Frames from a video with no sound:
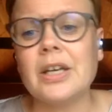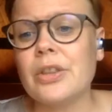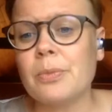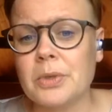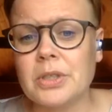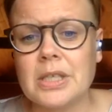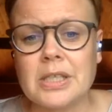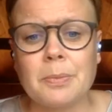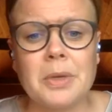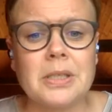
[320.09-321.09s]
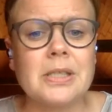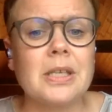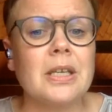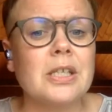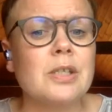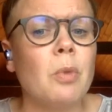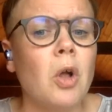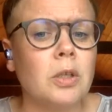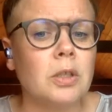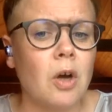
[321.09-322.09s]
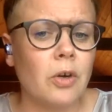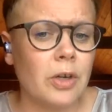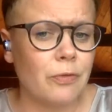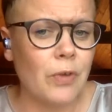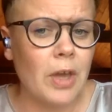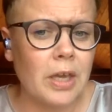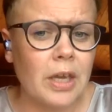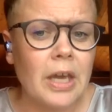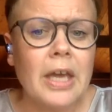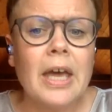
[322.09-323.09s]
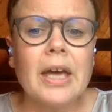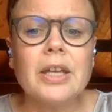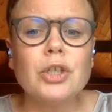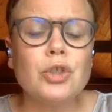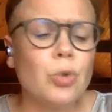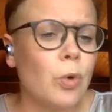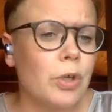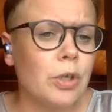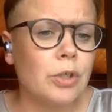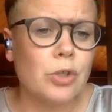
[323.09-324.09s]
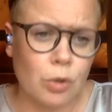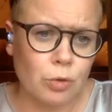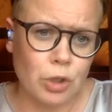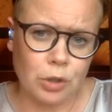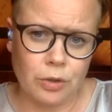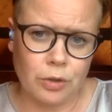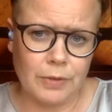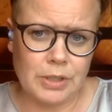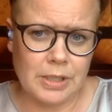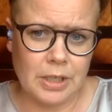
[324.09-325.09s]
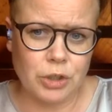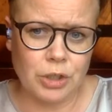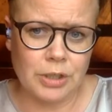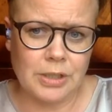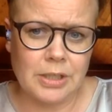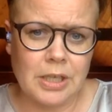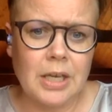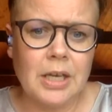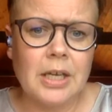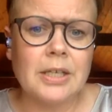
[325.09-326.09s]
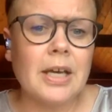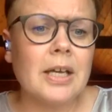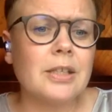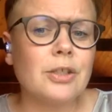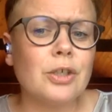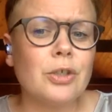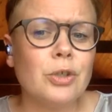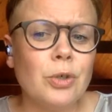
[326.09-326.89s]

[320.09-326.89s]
other participants in a small talk cafe and enjoying social conversations that